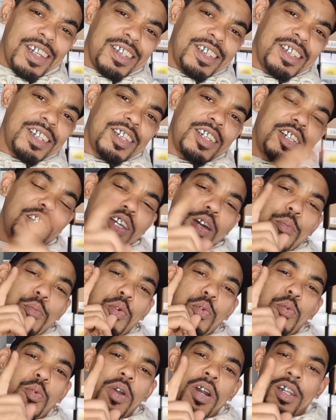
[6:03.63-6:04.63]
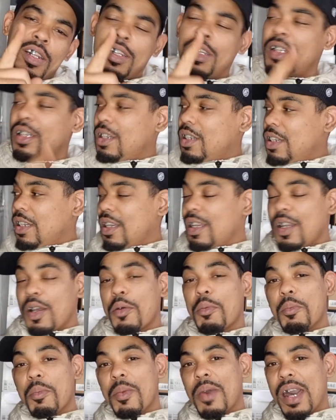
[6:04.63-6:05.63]
to the number 1,
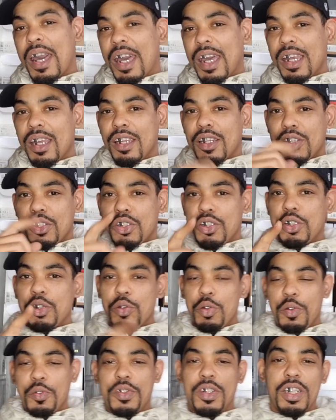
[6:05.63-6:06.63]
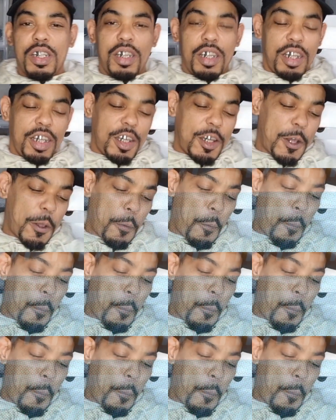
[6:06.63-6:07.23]
my shoe of the year.